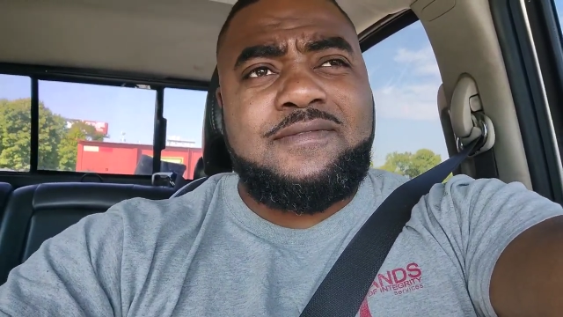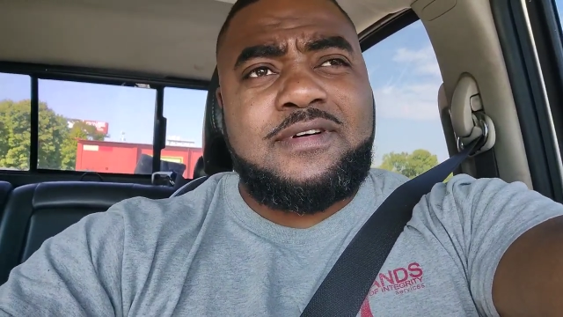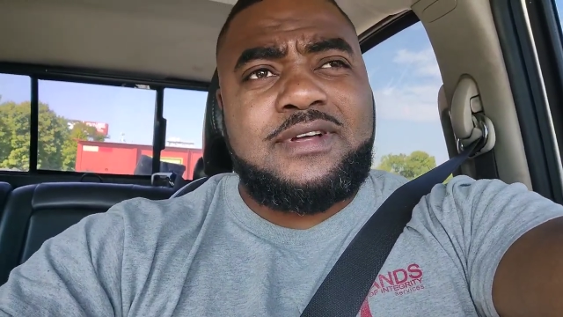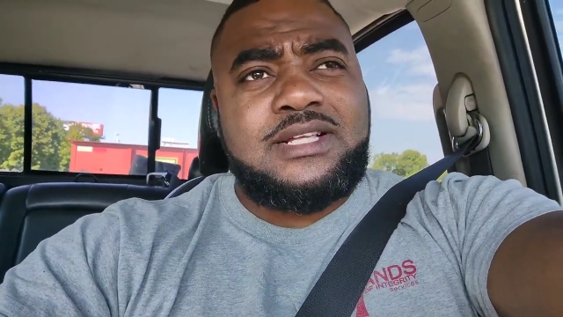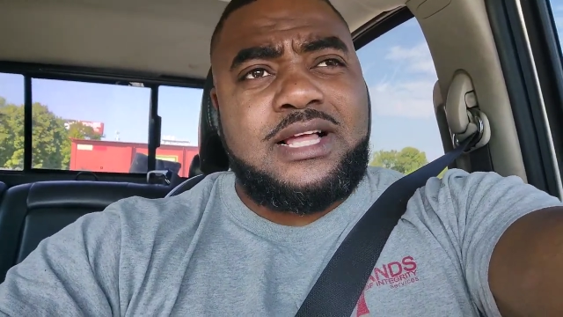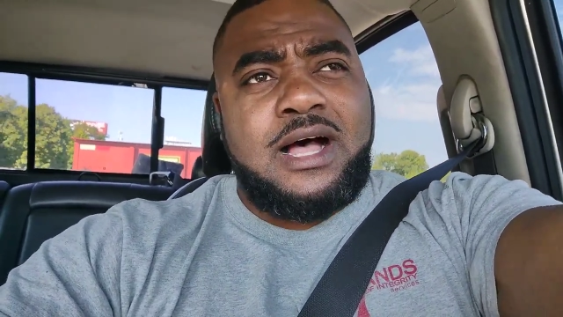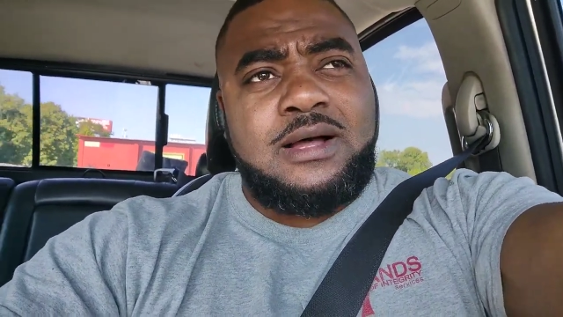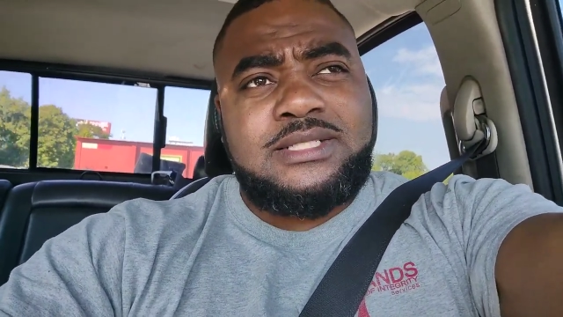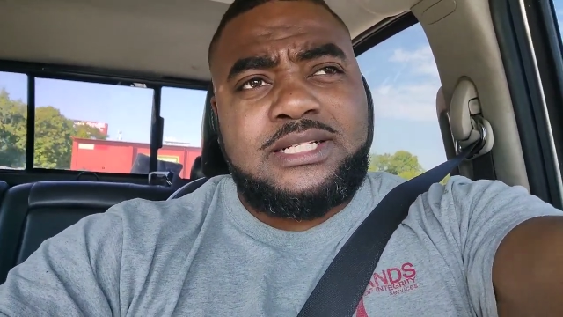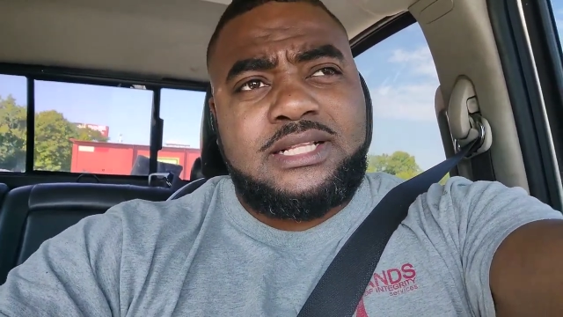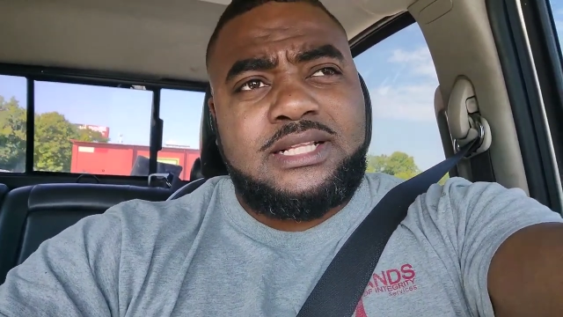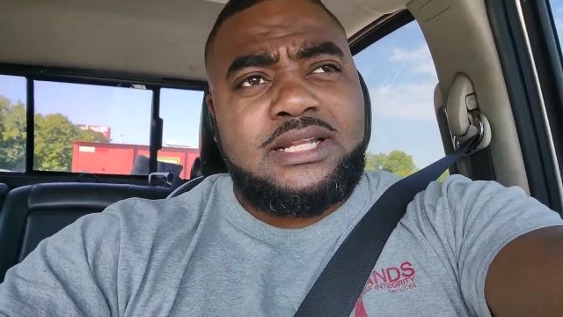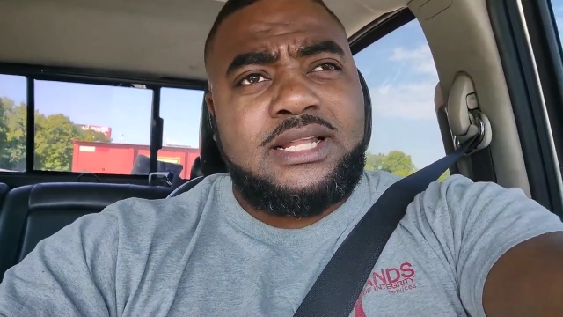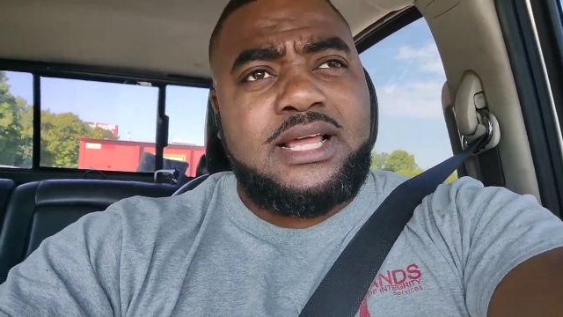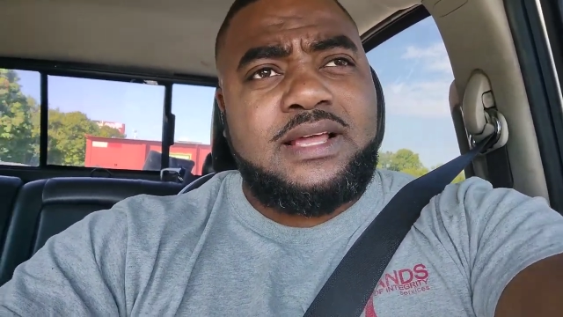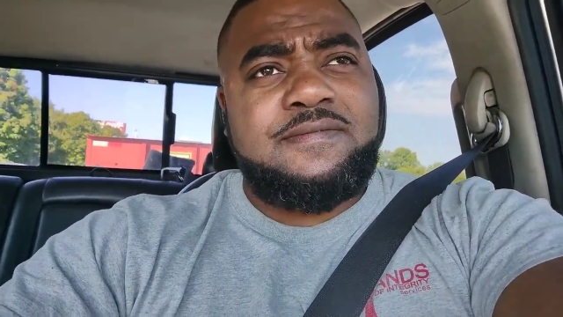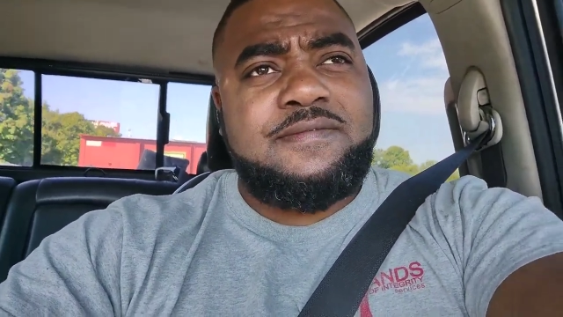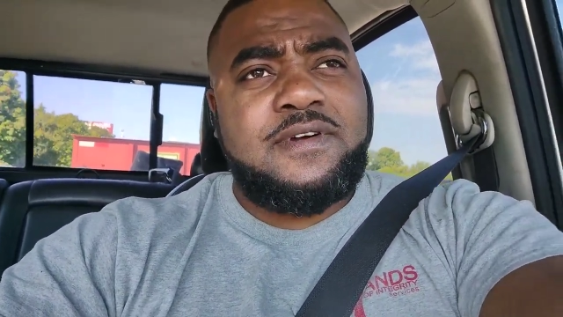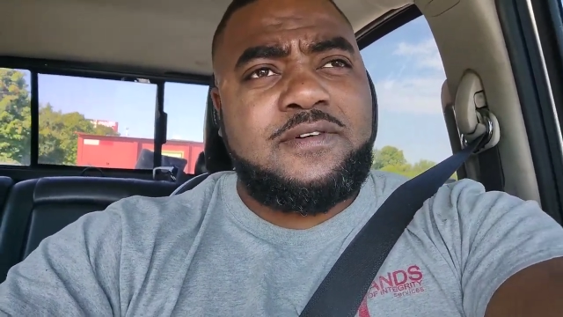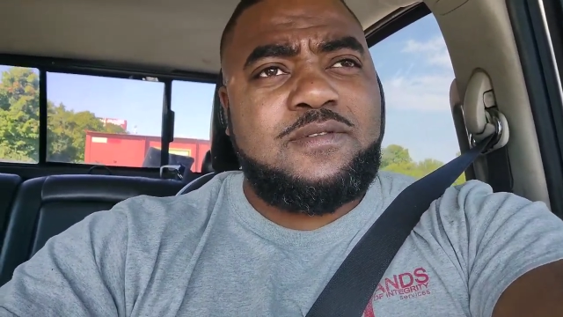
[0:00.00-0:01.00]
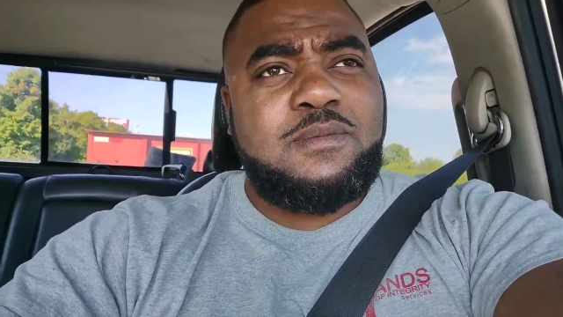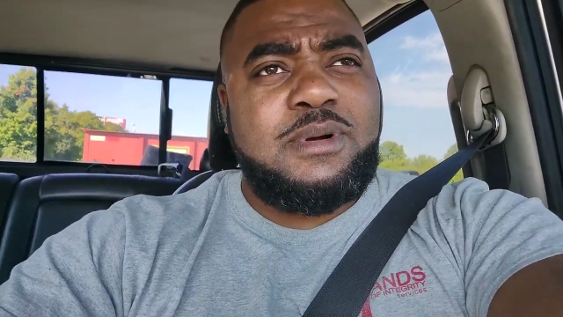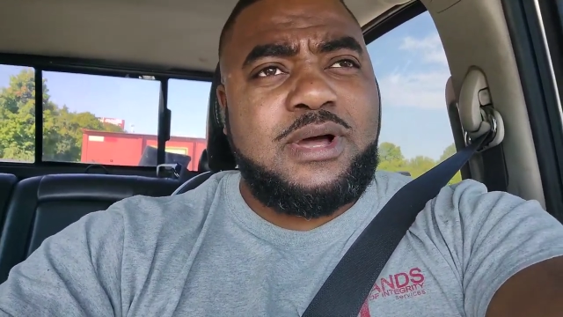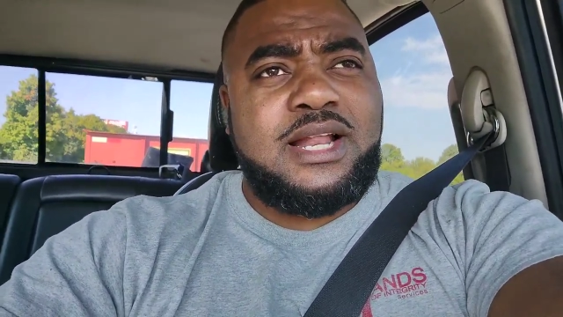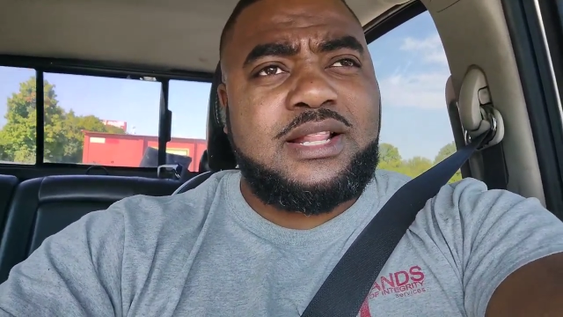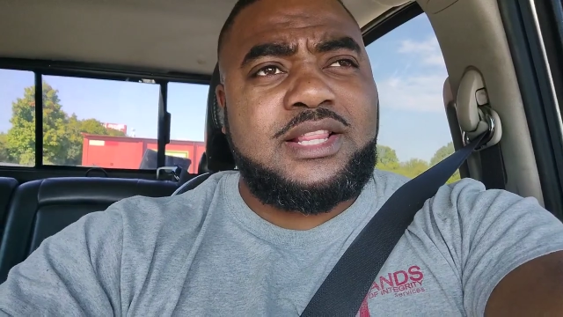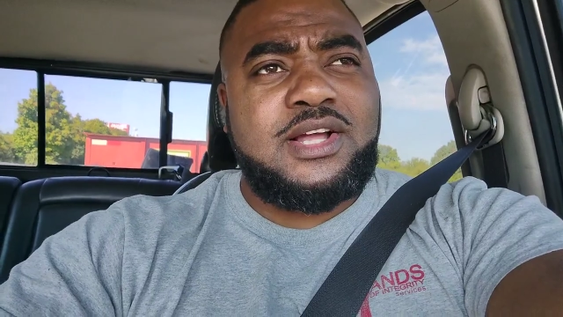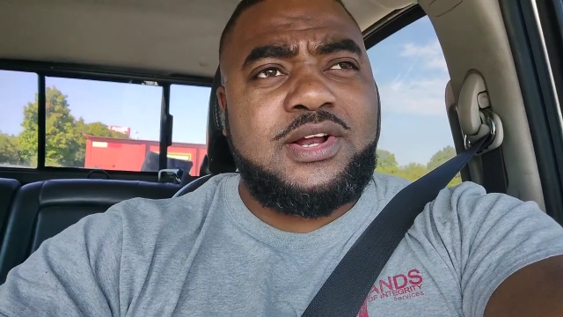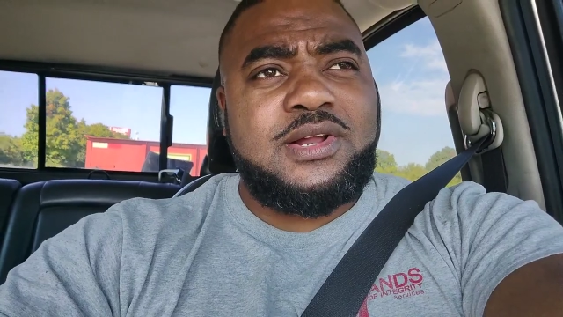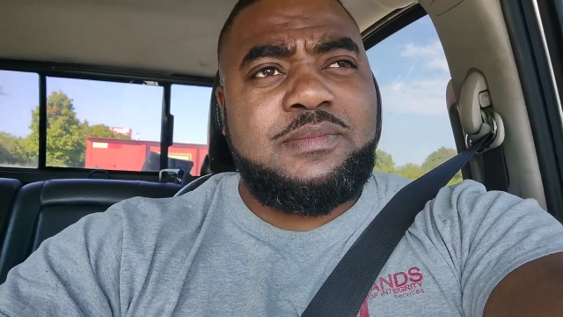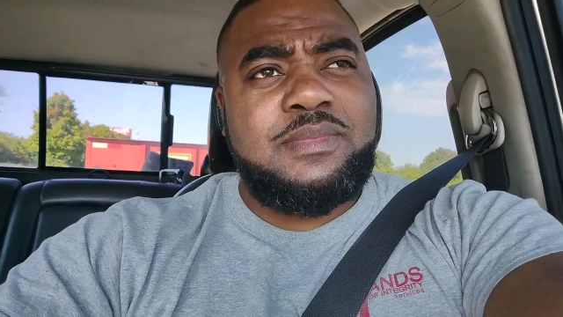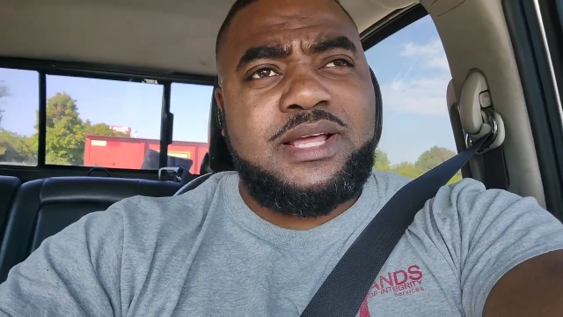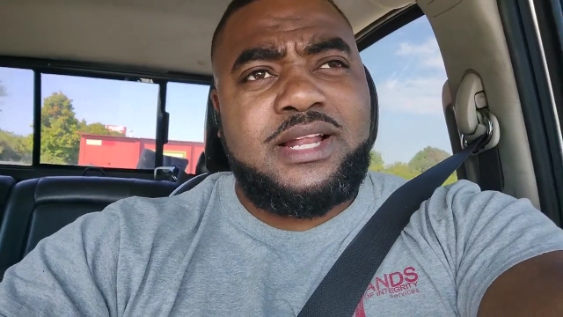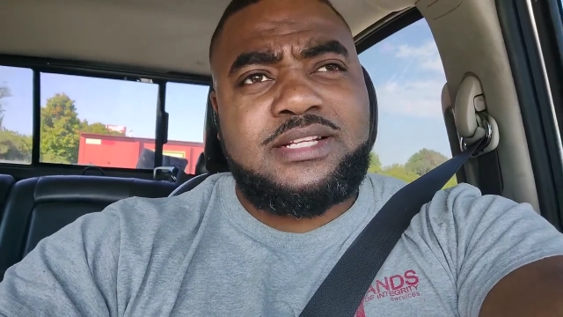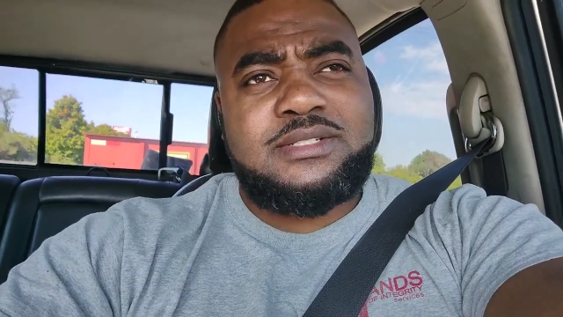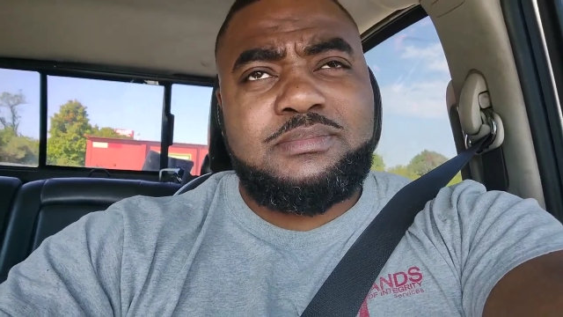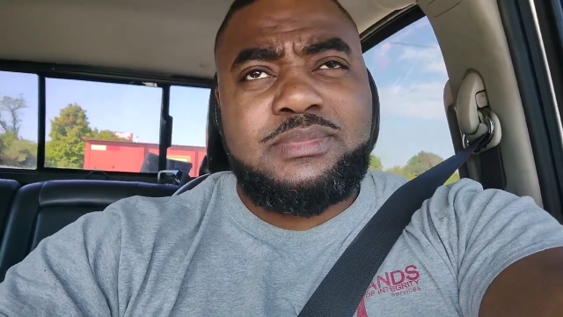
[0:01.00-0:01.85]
I was at the landfill for about 30 minutes,